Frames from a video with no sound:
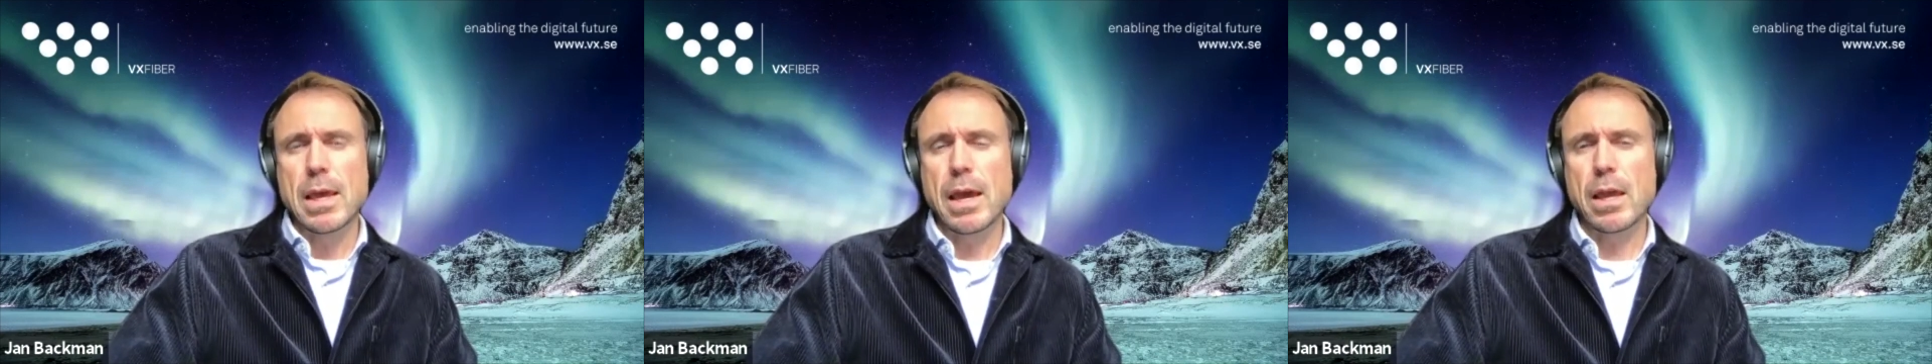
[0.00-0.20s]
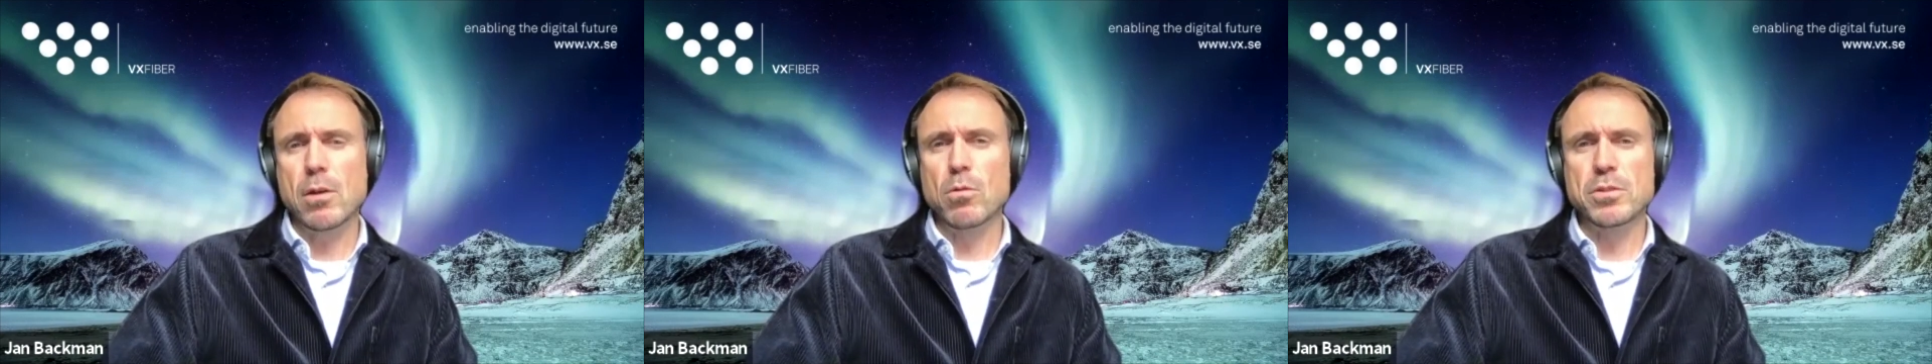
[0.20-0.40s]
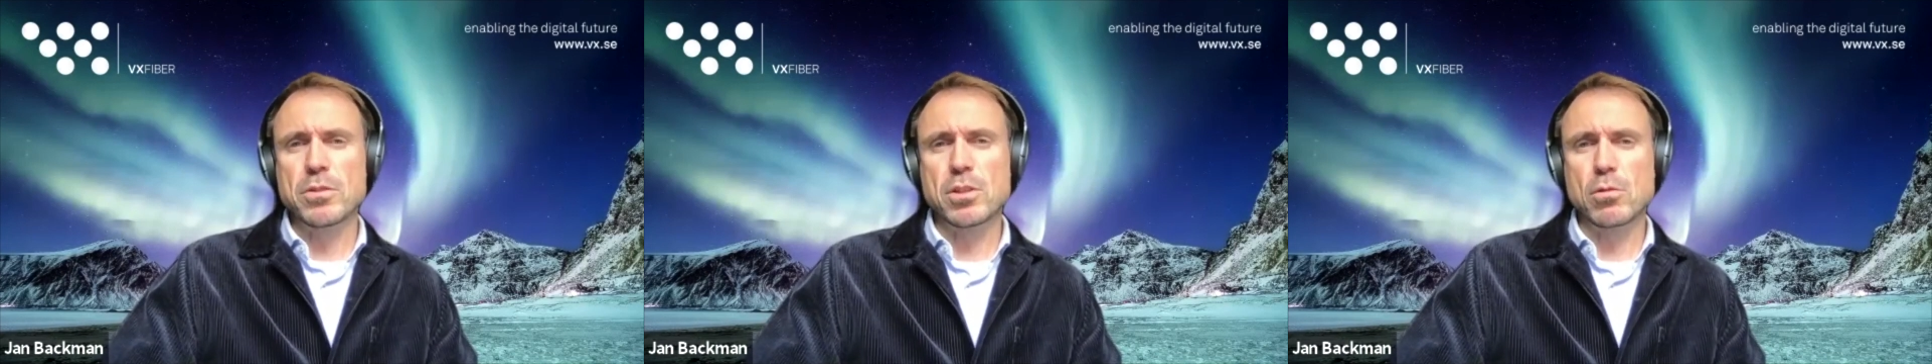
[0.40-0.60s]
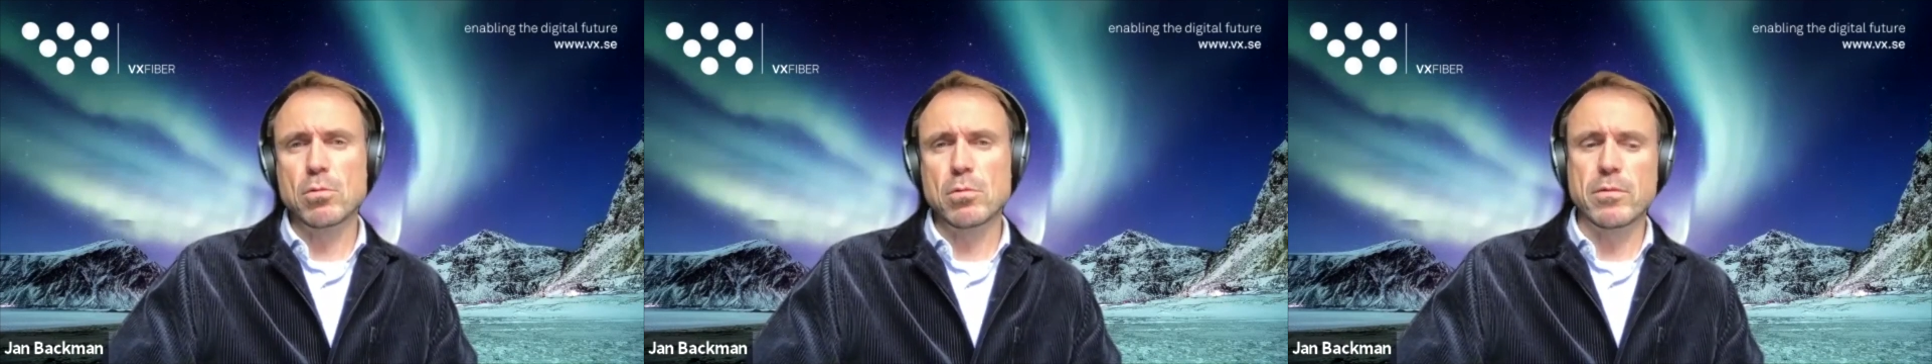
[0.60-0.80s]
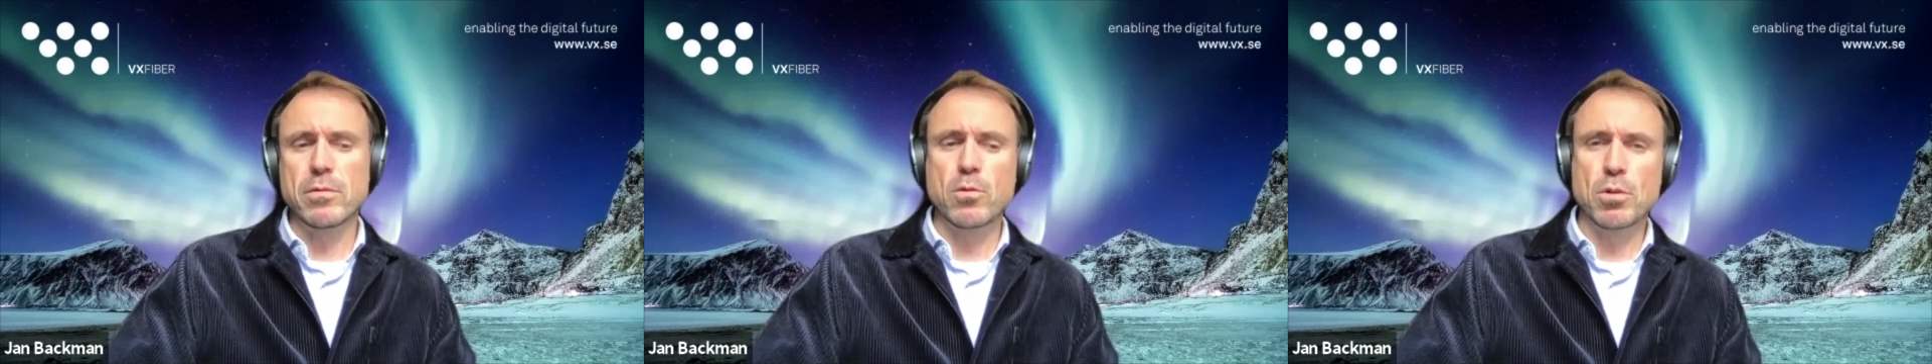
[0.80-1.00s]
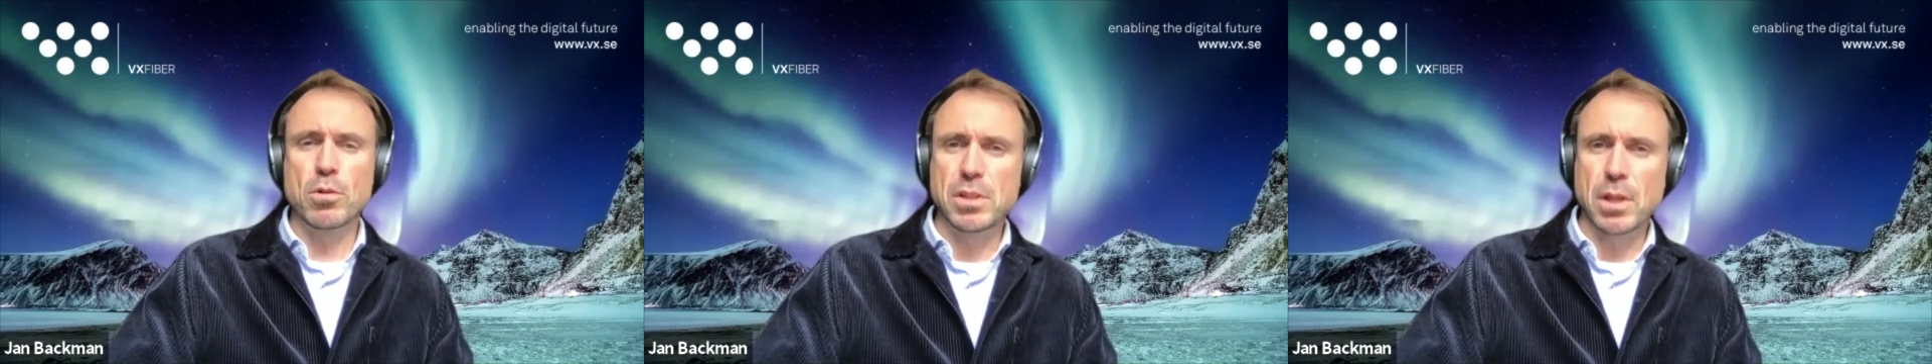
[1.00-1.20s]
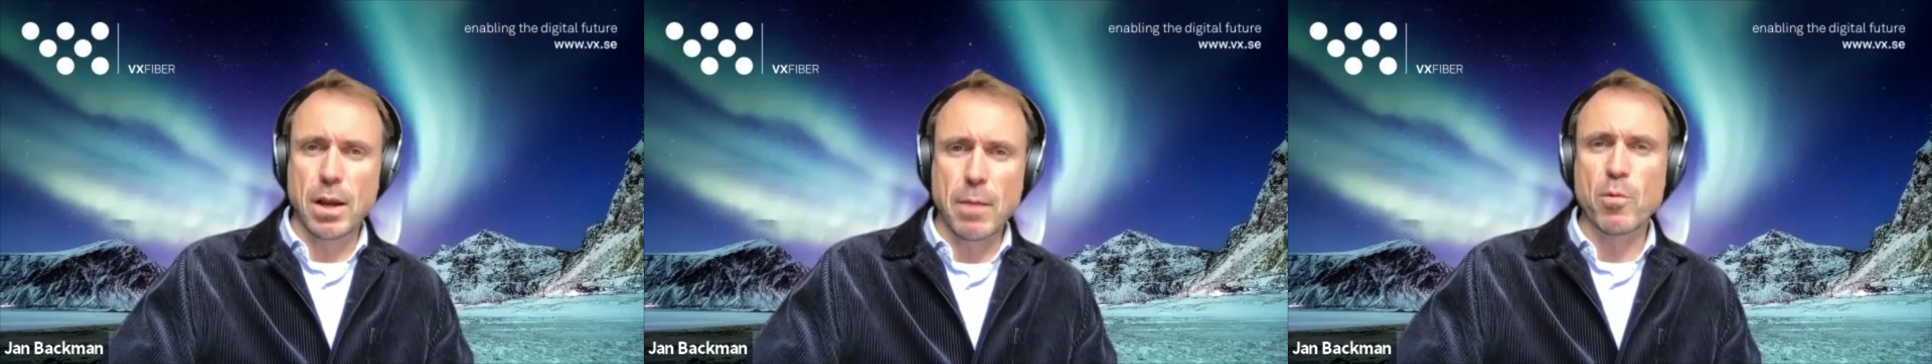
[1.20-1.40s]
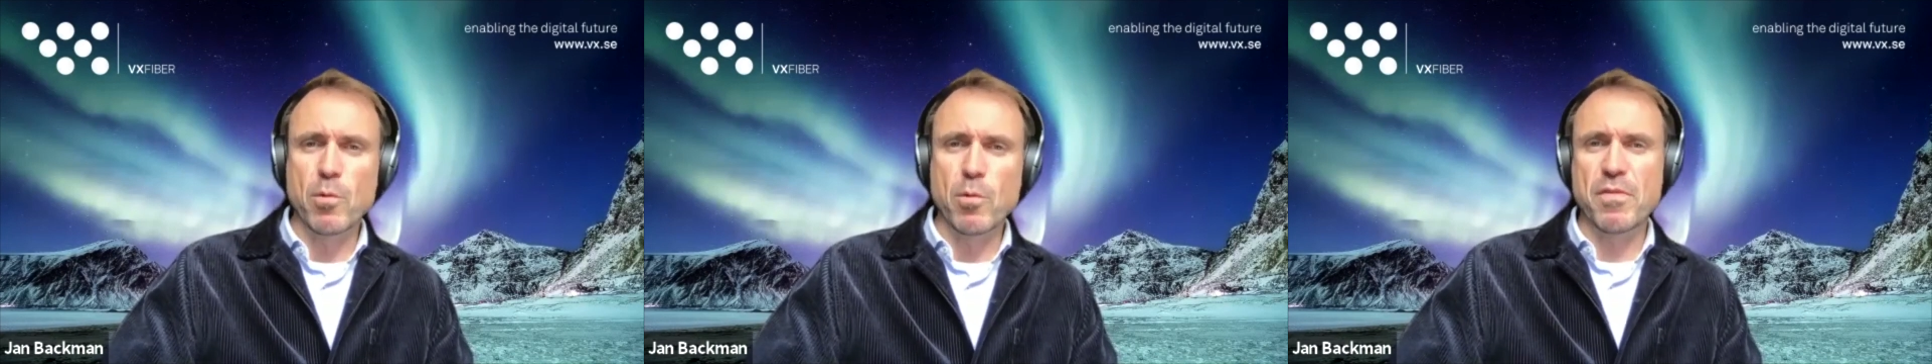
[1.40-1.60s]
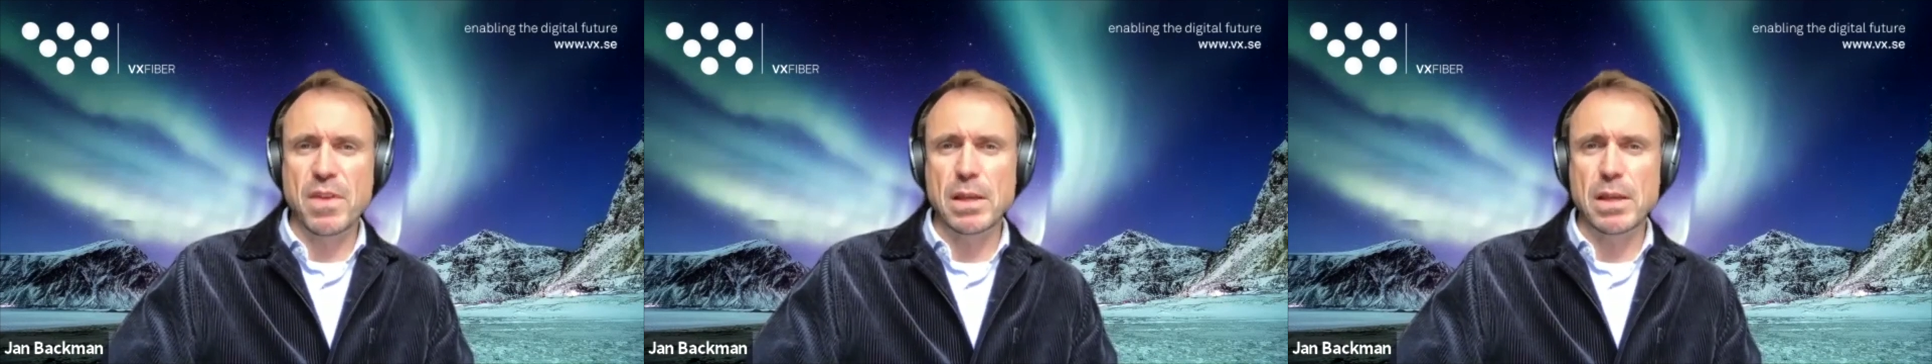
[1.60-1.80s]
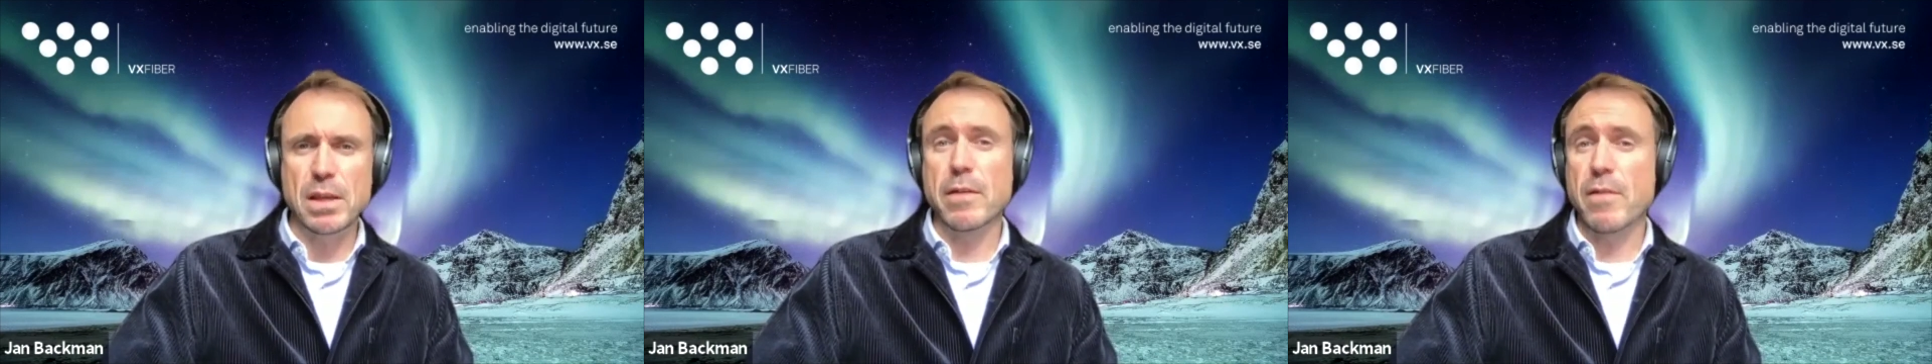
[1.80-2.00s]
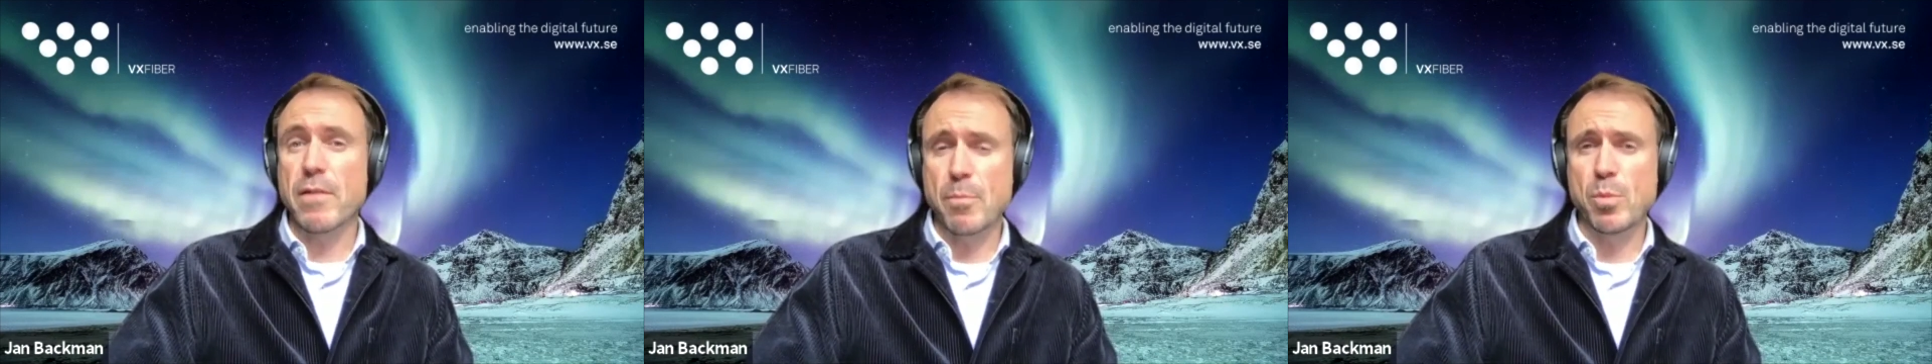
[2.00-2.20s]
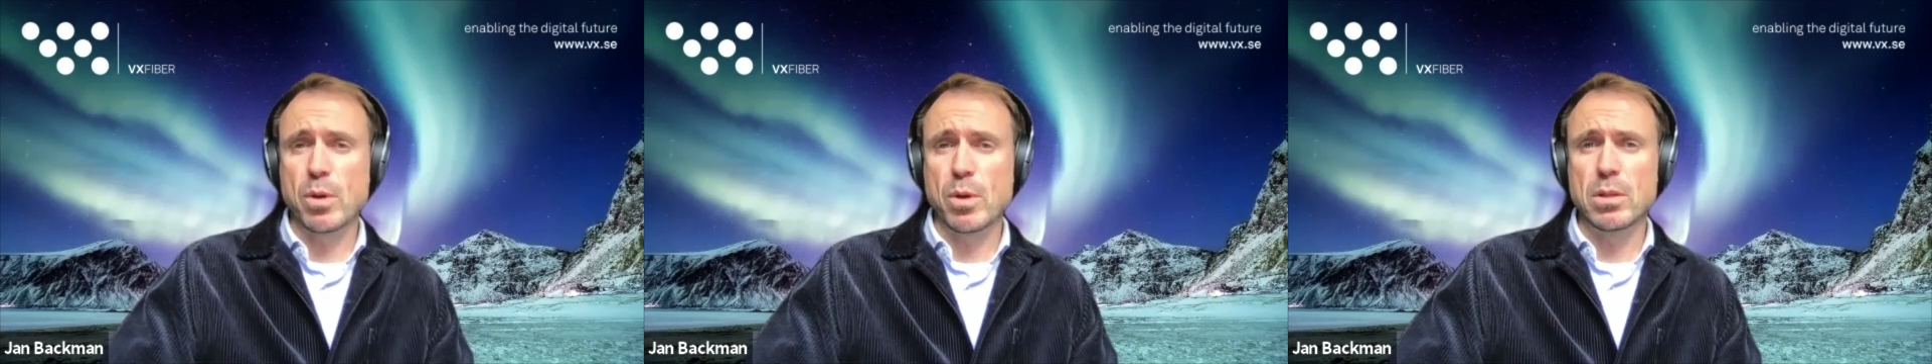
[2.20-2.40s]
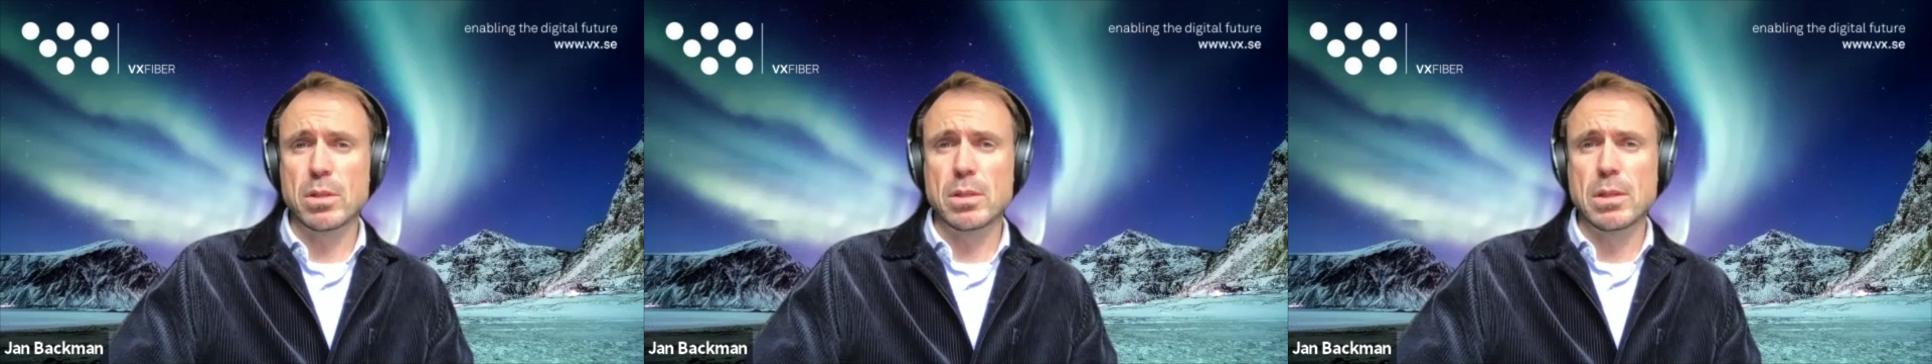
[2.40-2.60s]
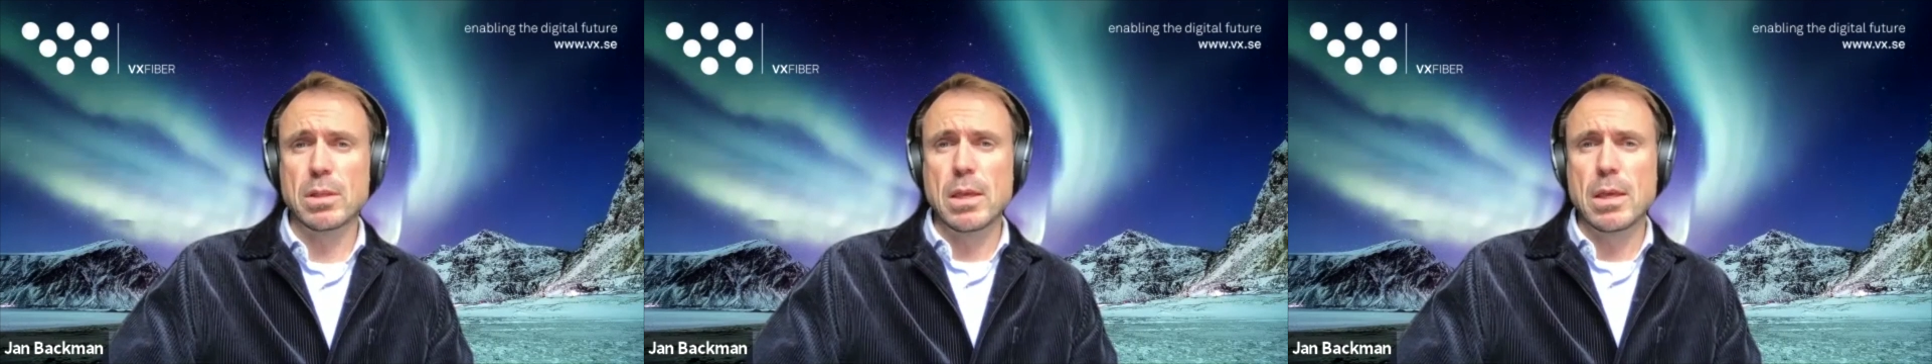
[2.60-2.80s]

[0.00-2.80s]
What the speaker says: And also, of course, there are a number of things that have happened